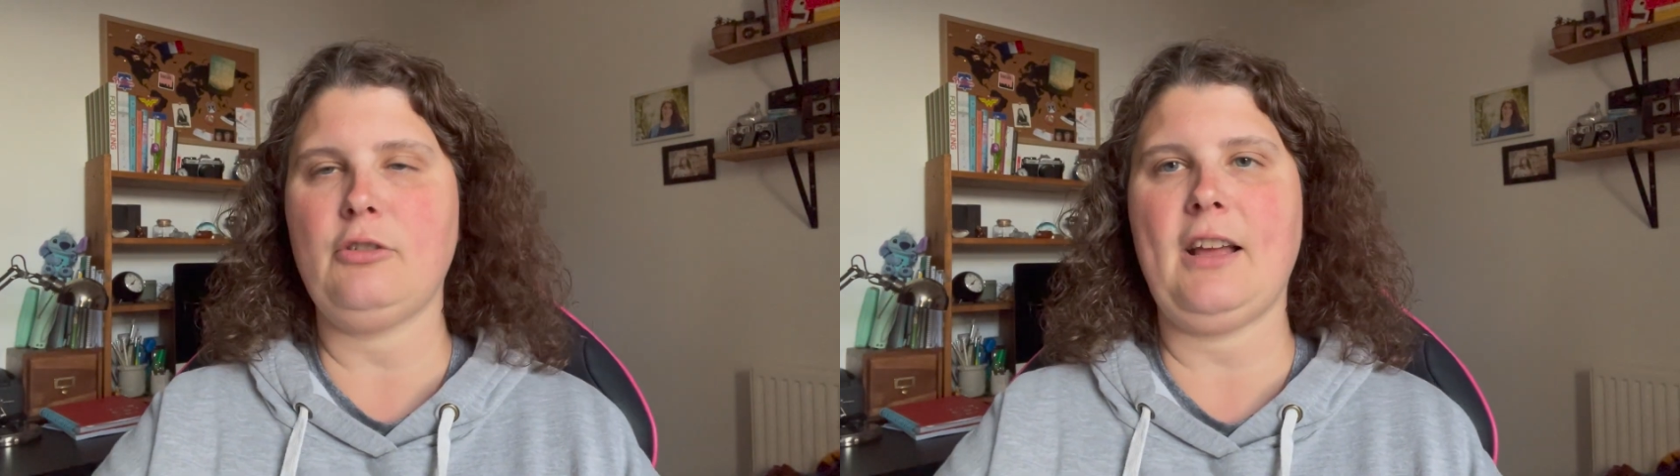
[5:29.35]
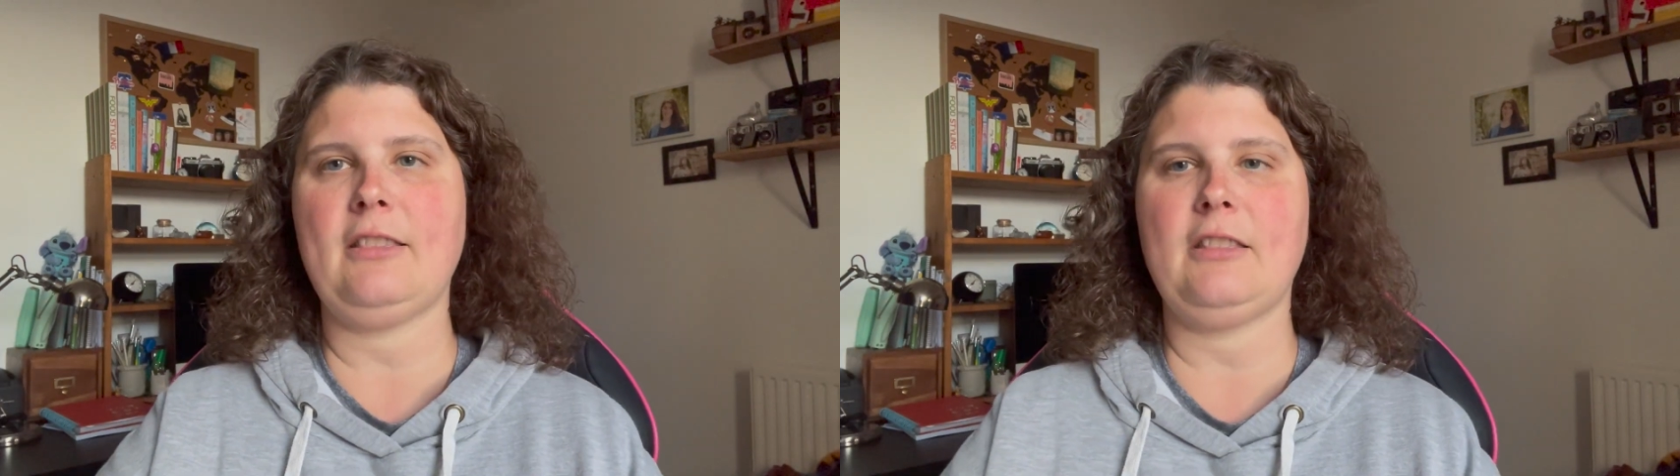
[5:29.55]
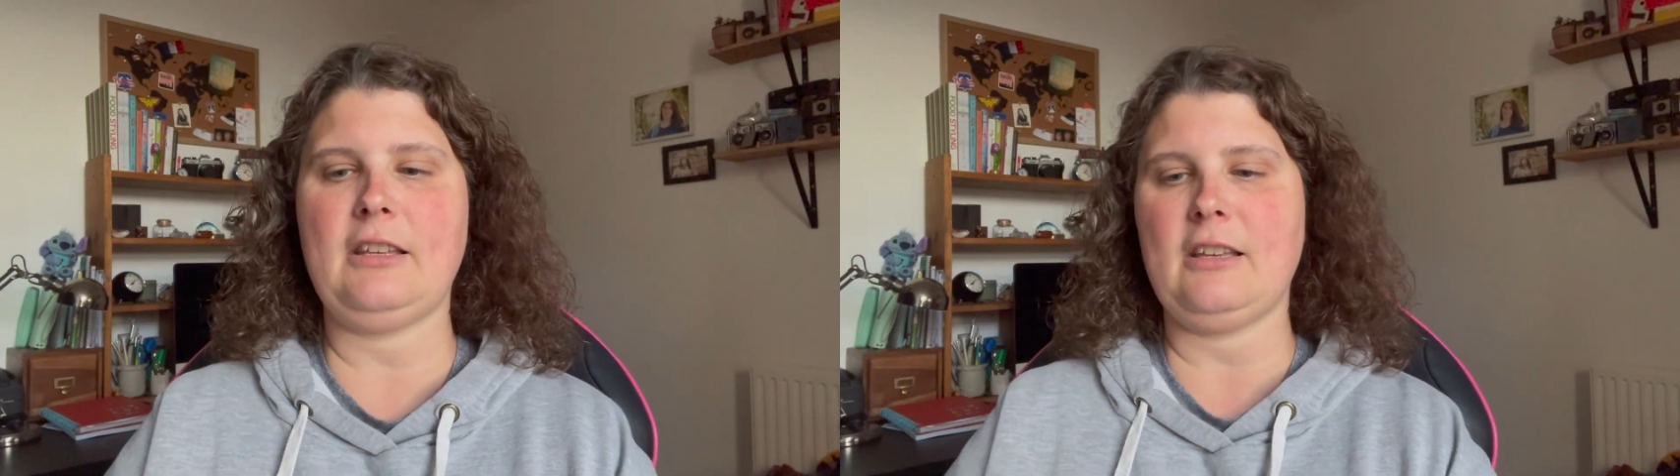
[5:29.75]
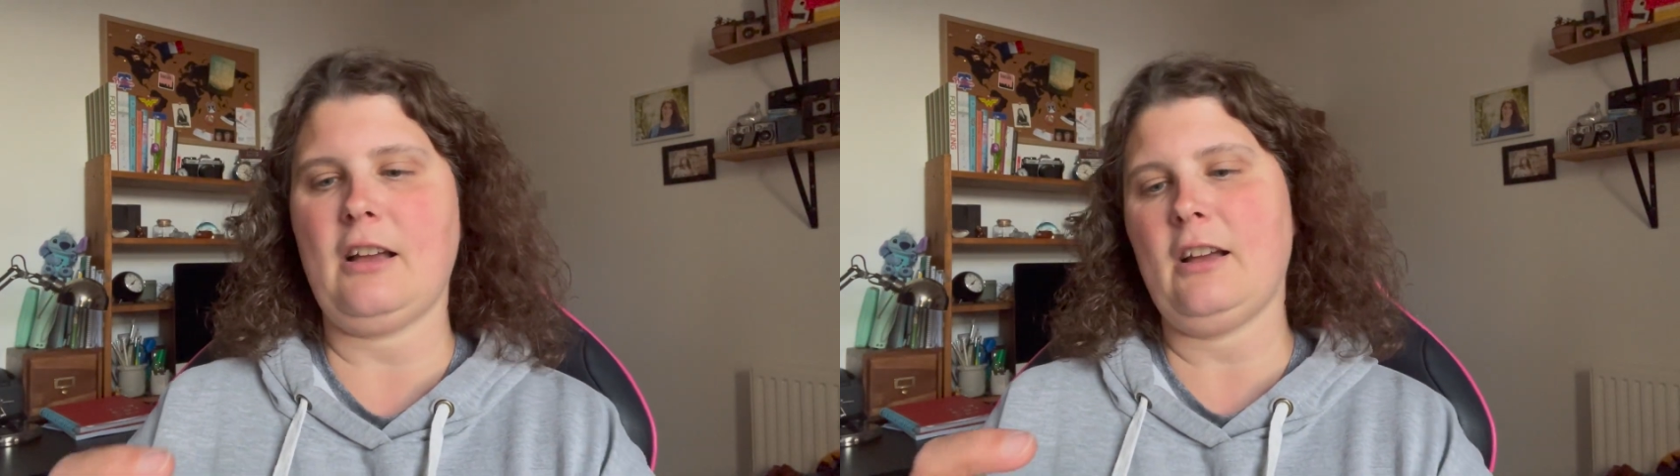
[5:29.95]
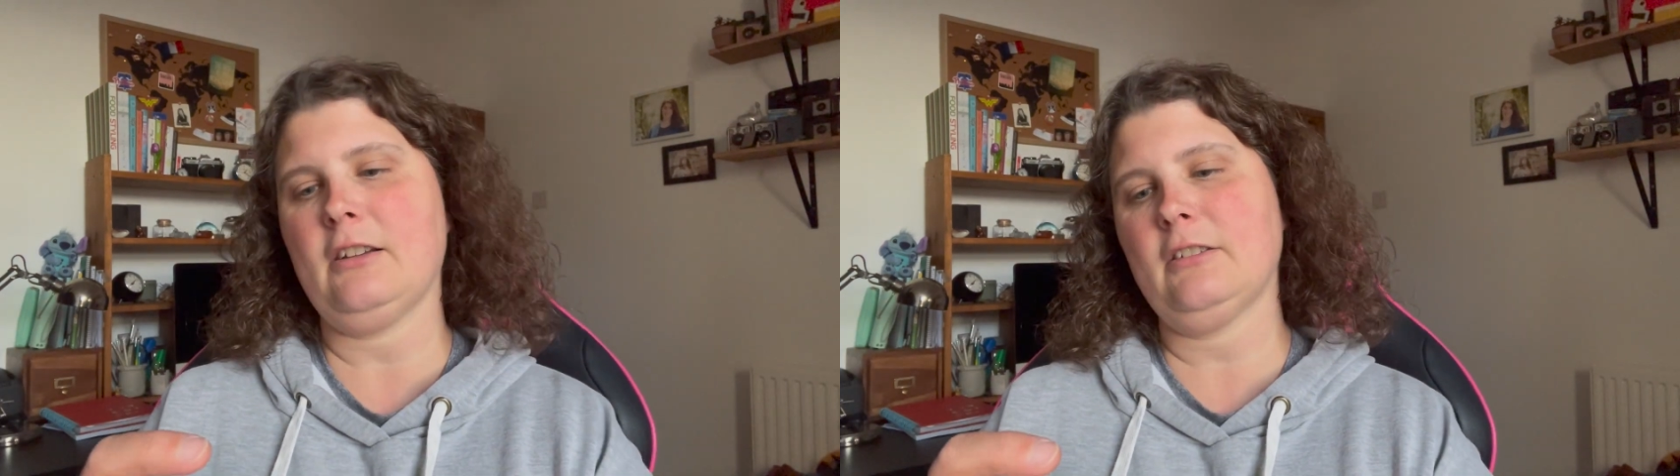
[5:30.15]
at
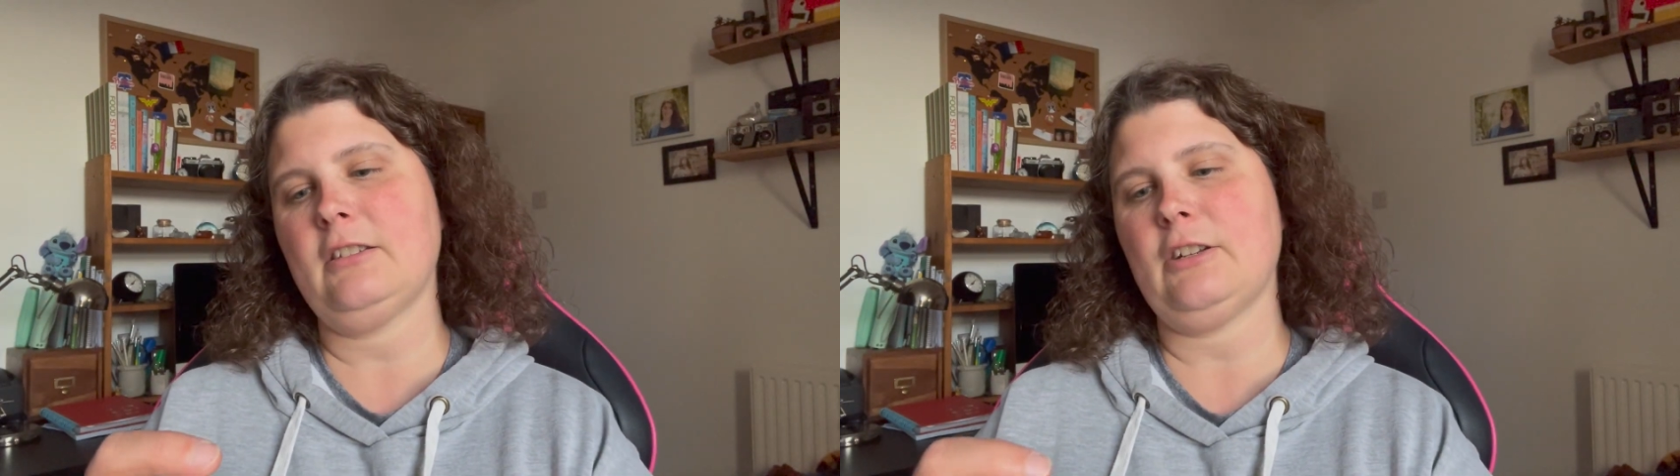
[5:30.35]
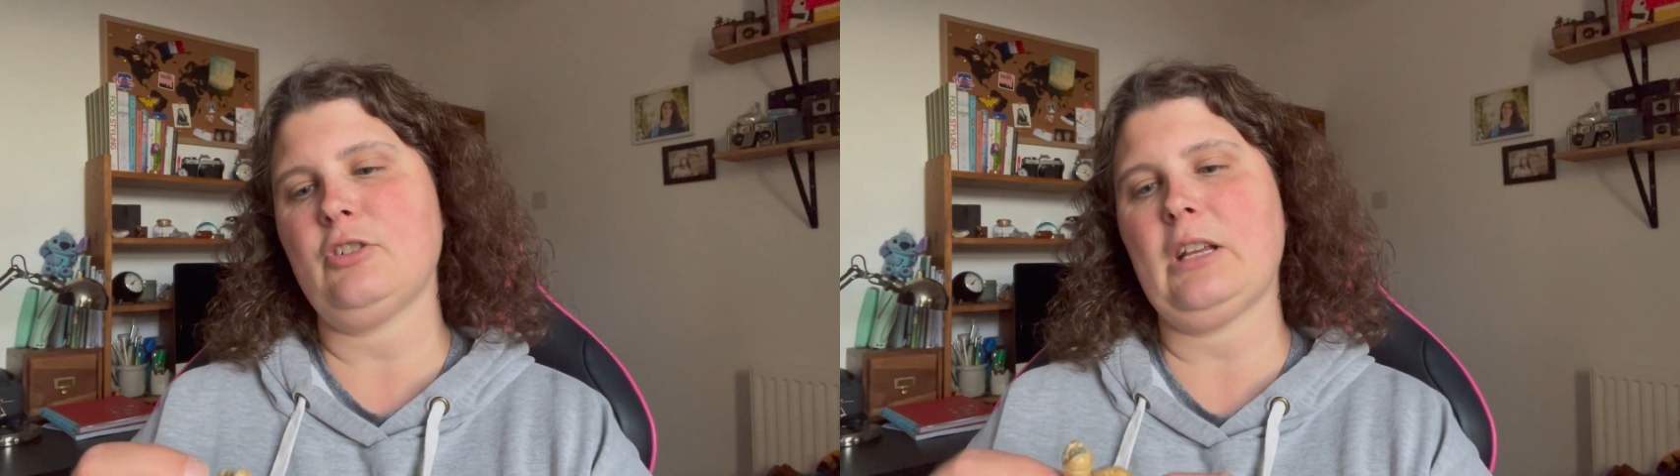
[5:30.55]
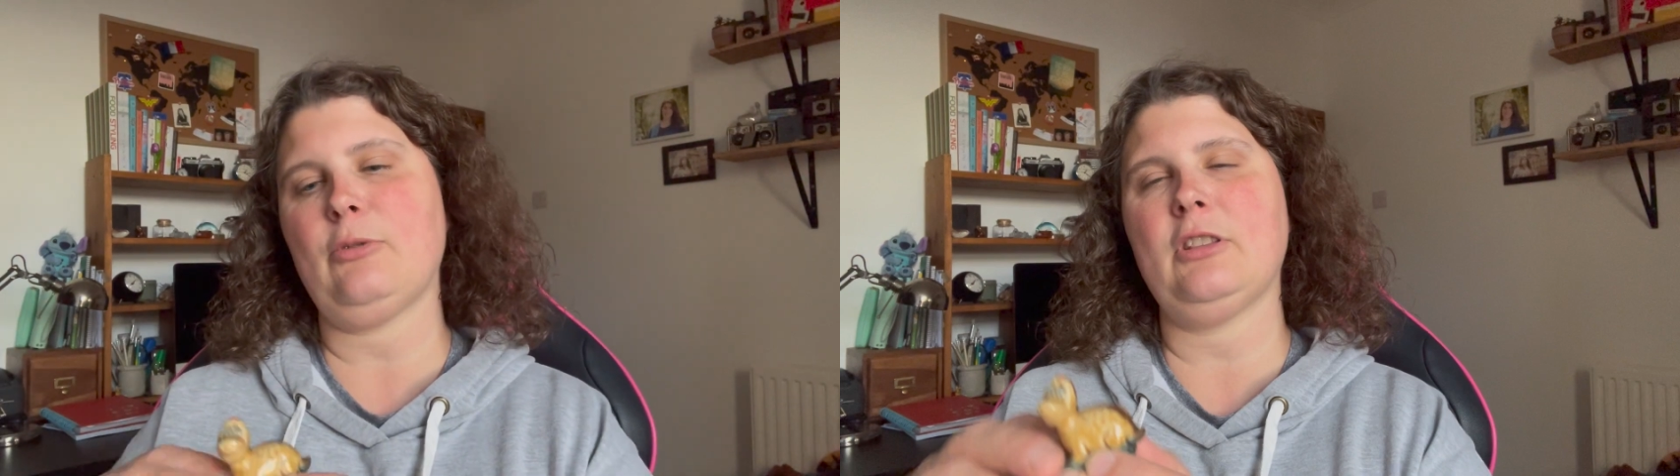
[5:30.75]
the dinner table.